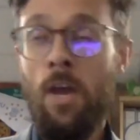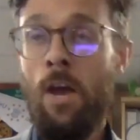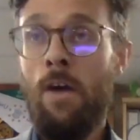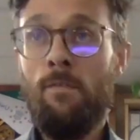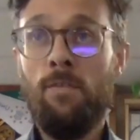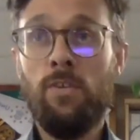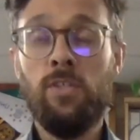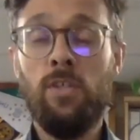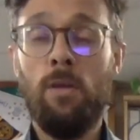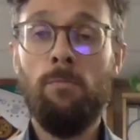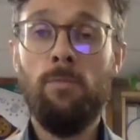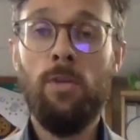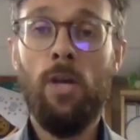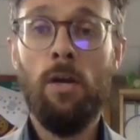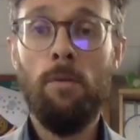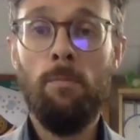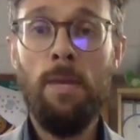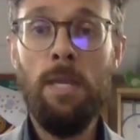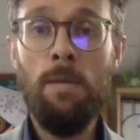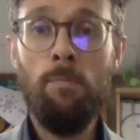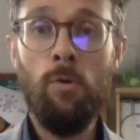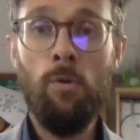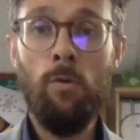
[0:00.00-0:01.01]
For some young
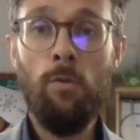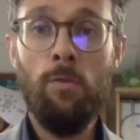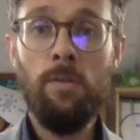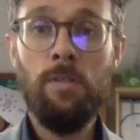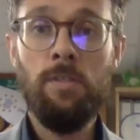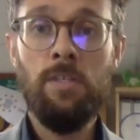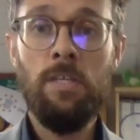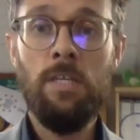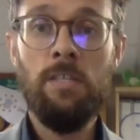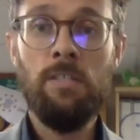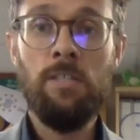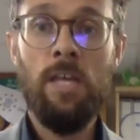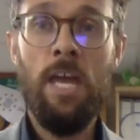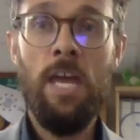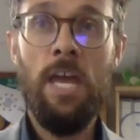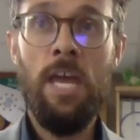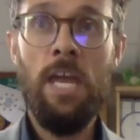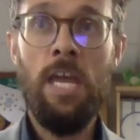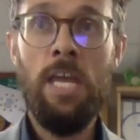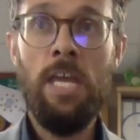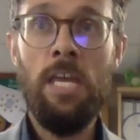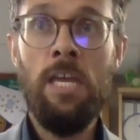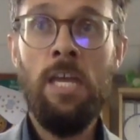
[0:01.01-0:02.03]
people, this is
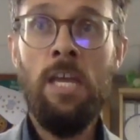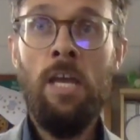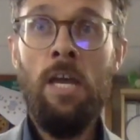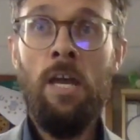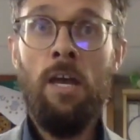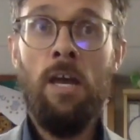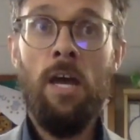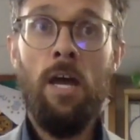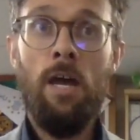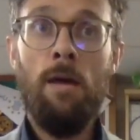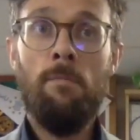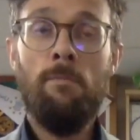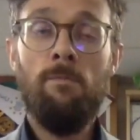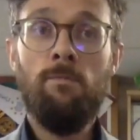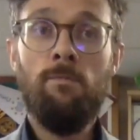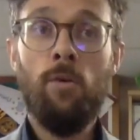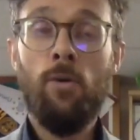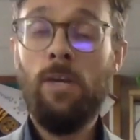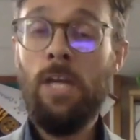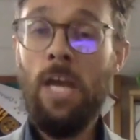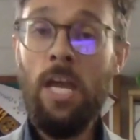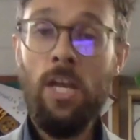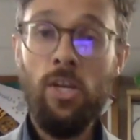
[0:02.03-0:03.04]
a
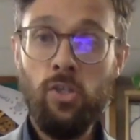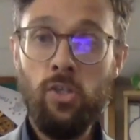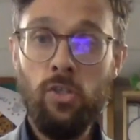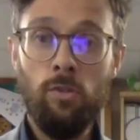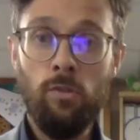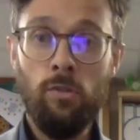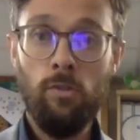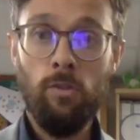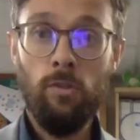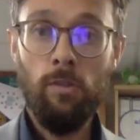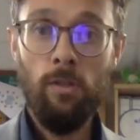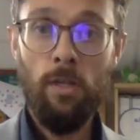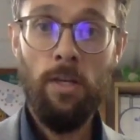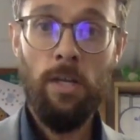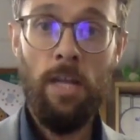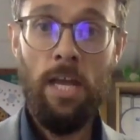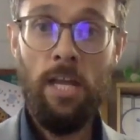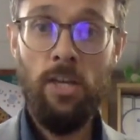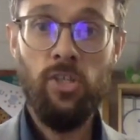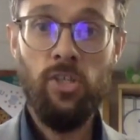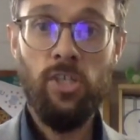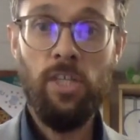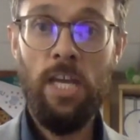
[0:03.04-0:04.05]
vocational
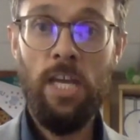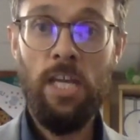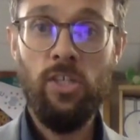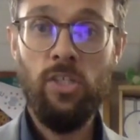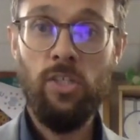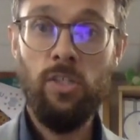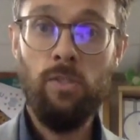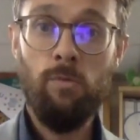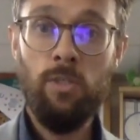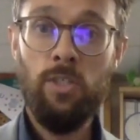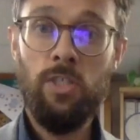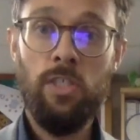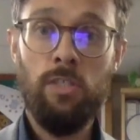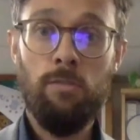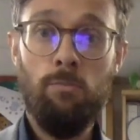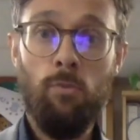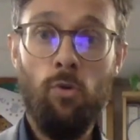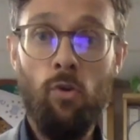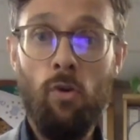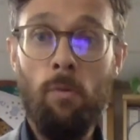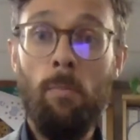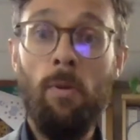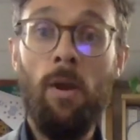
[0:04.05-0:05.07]
education, which is
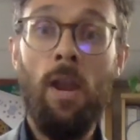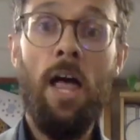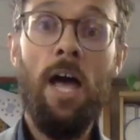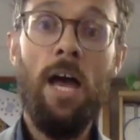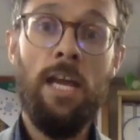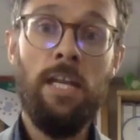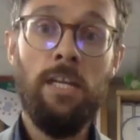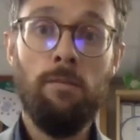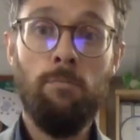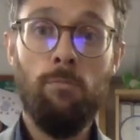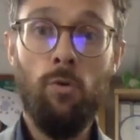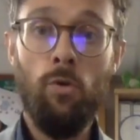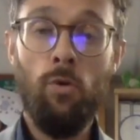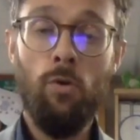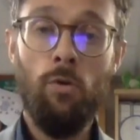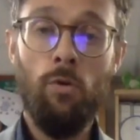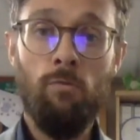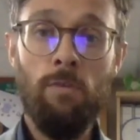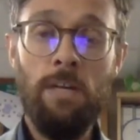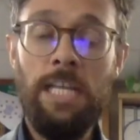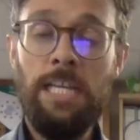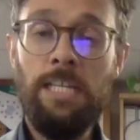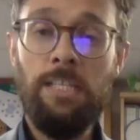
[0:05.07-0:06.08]
more applied and more
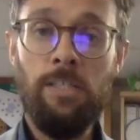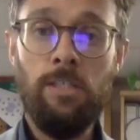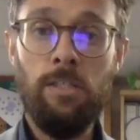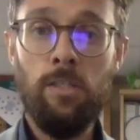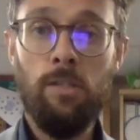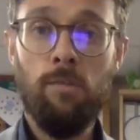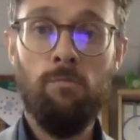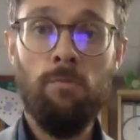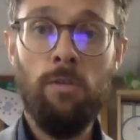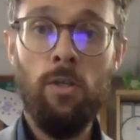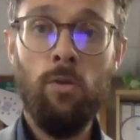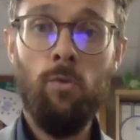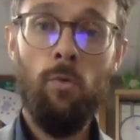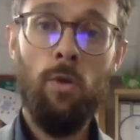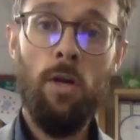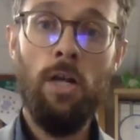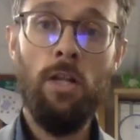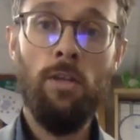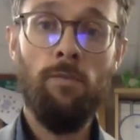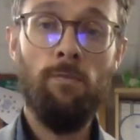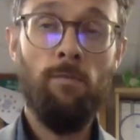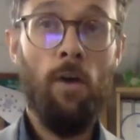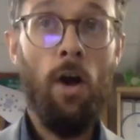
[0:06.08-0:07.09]
related to the real
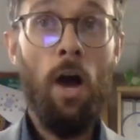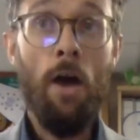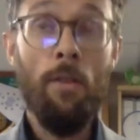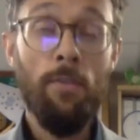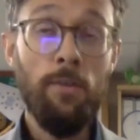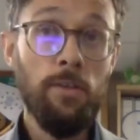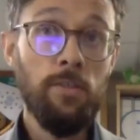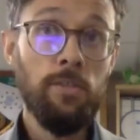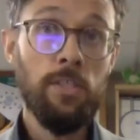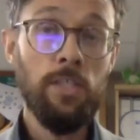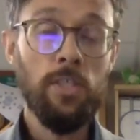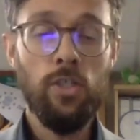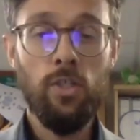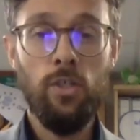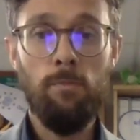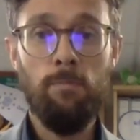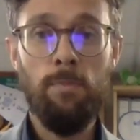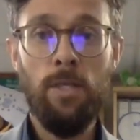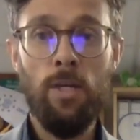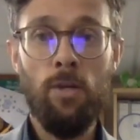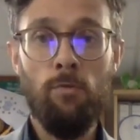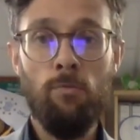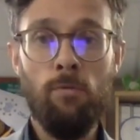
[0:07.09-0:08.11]
world. For others, it could
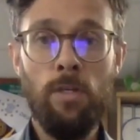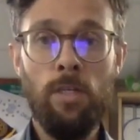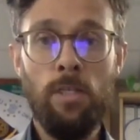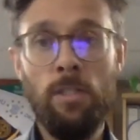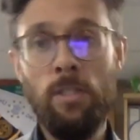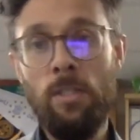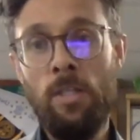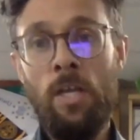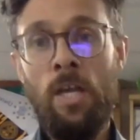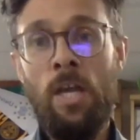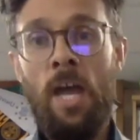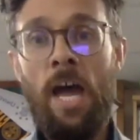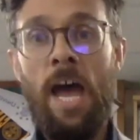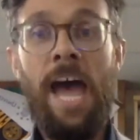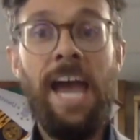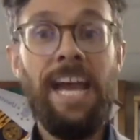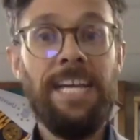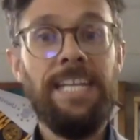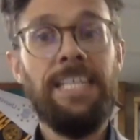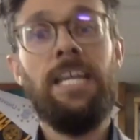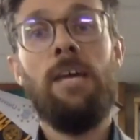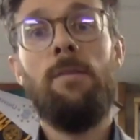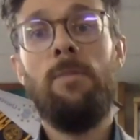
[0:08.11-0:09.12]
be a real
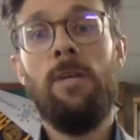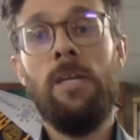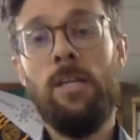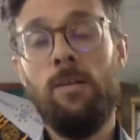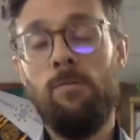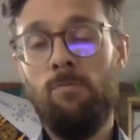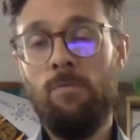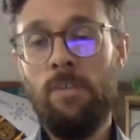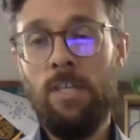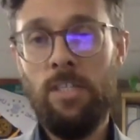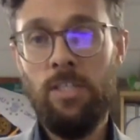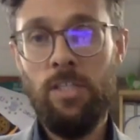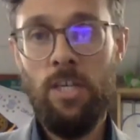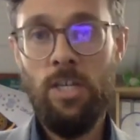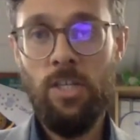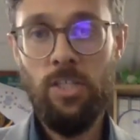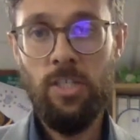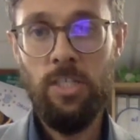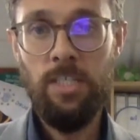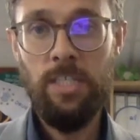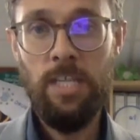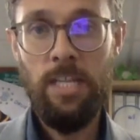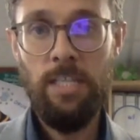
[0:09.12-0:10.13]
academic and research
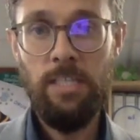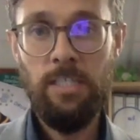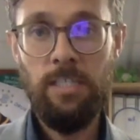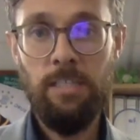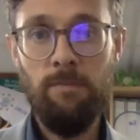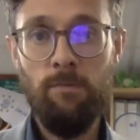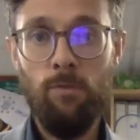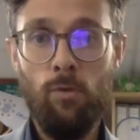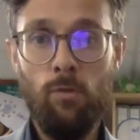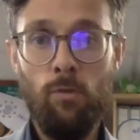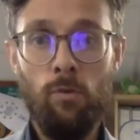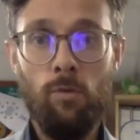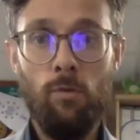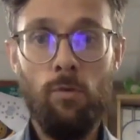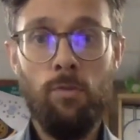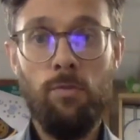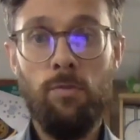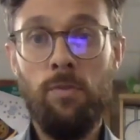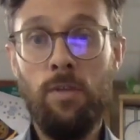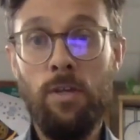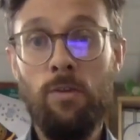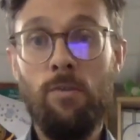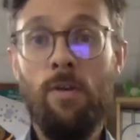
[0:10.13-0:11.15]
intensive or
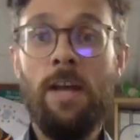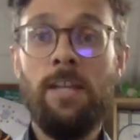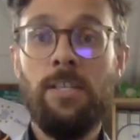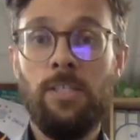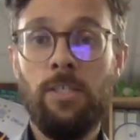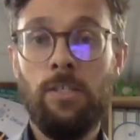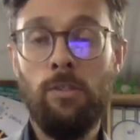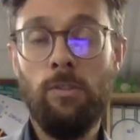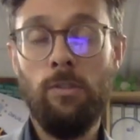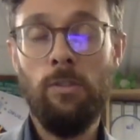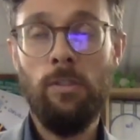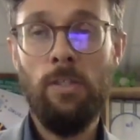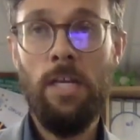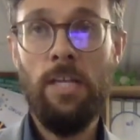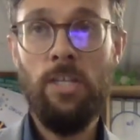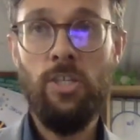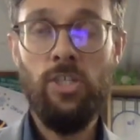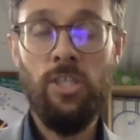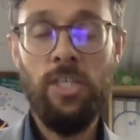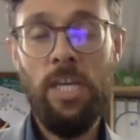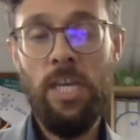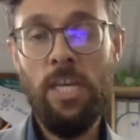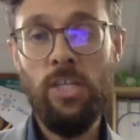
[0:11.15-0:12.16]
theoretical
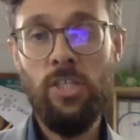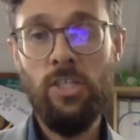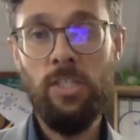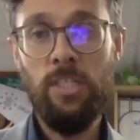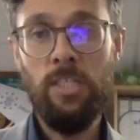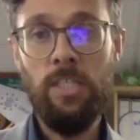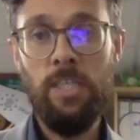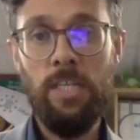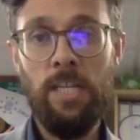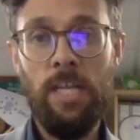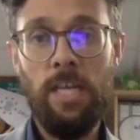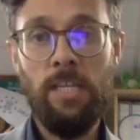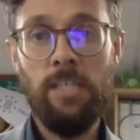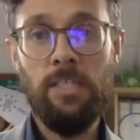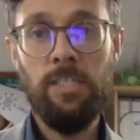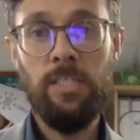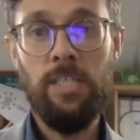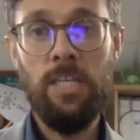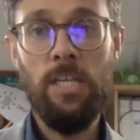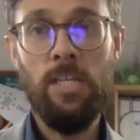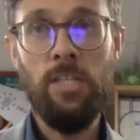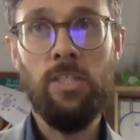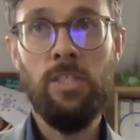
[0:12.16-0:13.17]
education in the next
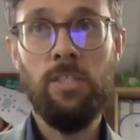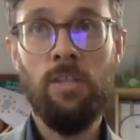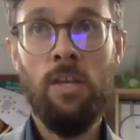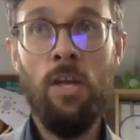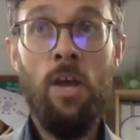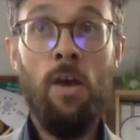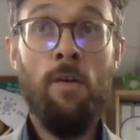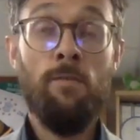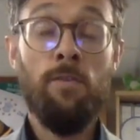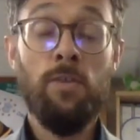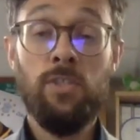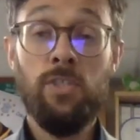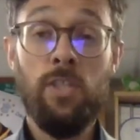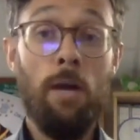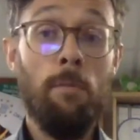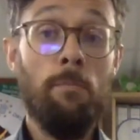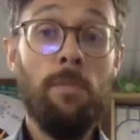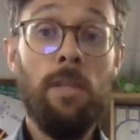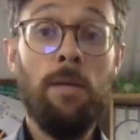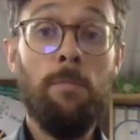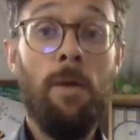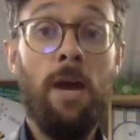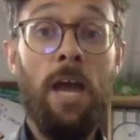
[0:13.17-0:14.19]
stages. For some,
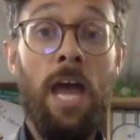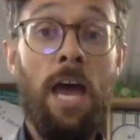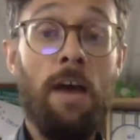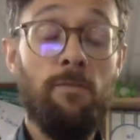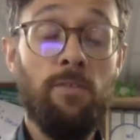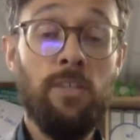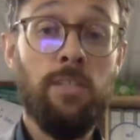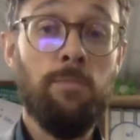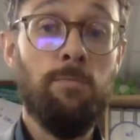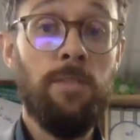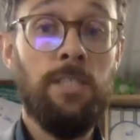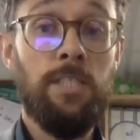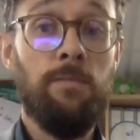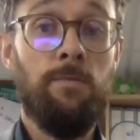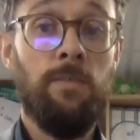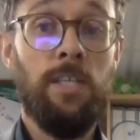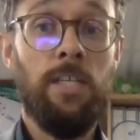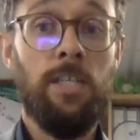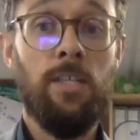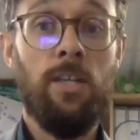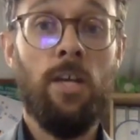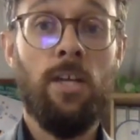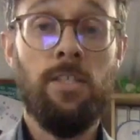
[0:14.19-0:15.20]
they might have a
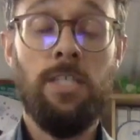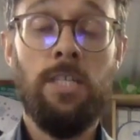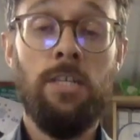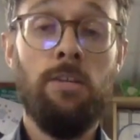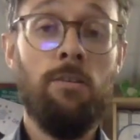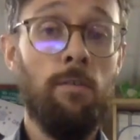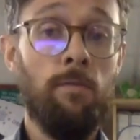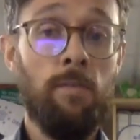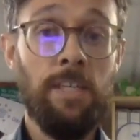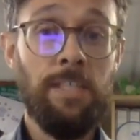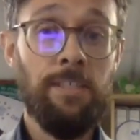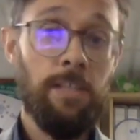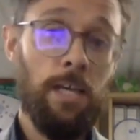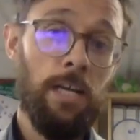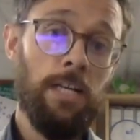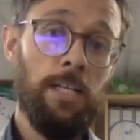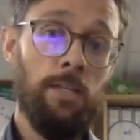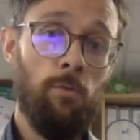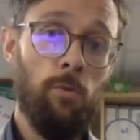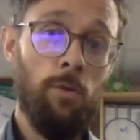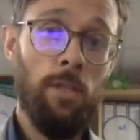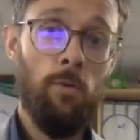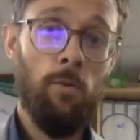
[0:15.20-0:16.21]
specific idea of exactly
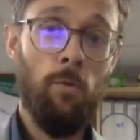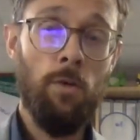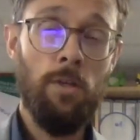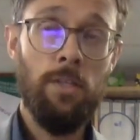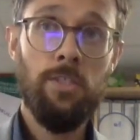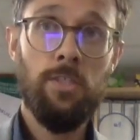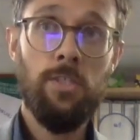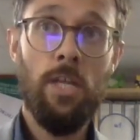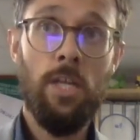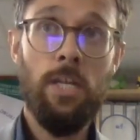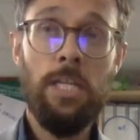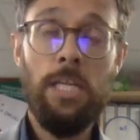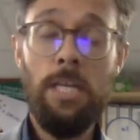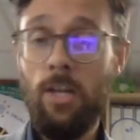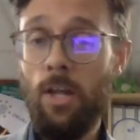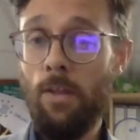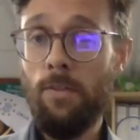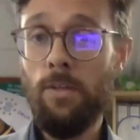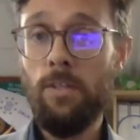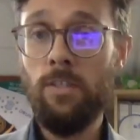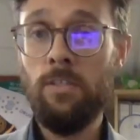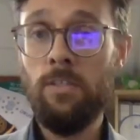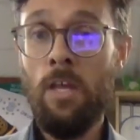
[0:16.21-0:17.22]
what they want to study, and
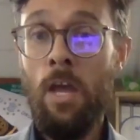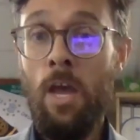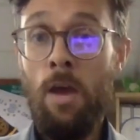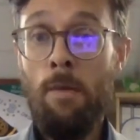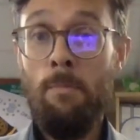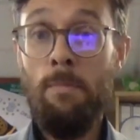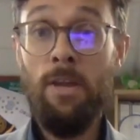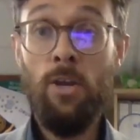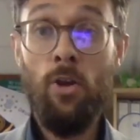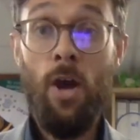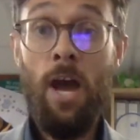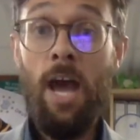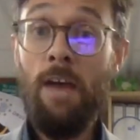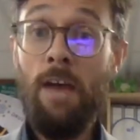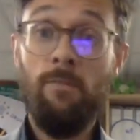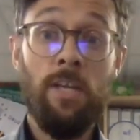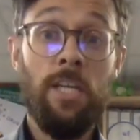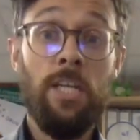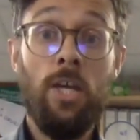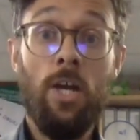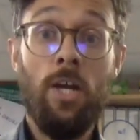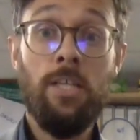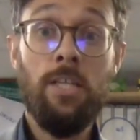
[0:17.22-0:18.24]
others may not have
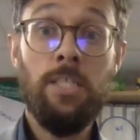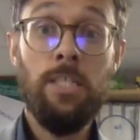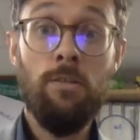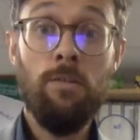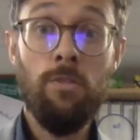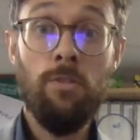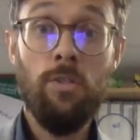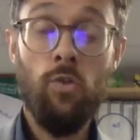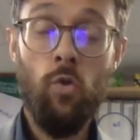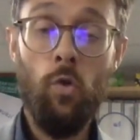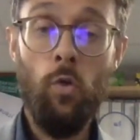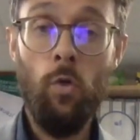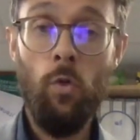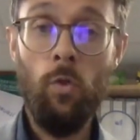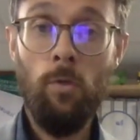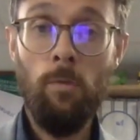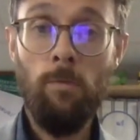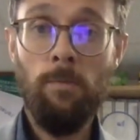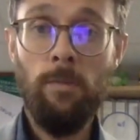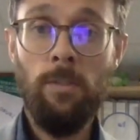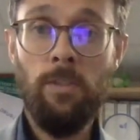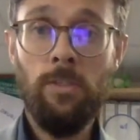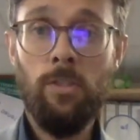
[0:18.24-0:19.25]
any idea at all.
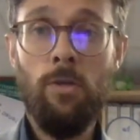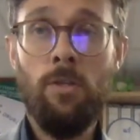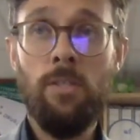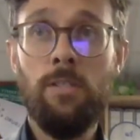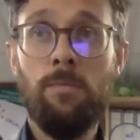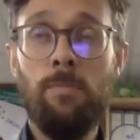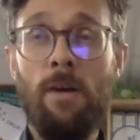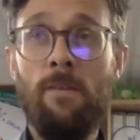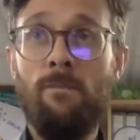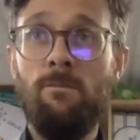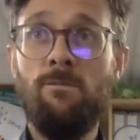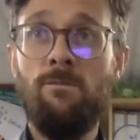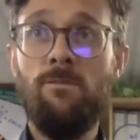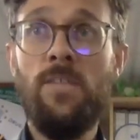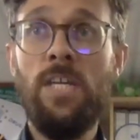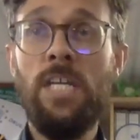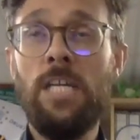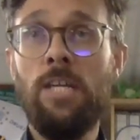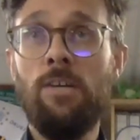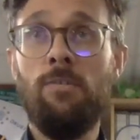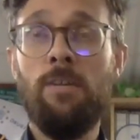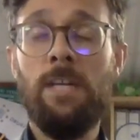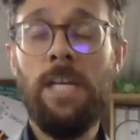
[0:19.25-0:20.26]
And so it's about
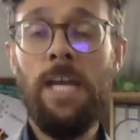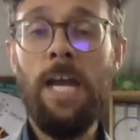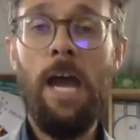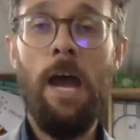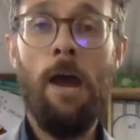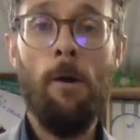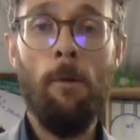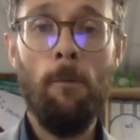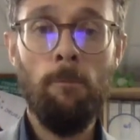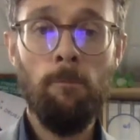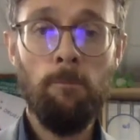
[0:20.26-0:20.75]
figuring out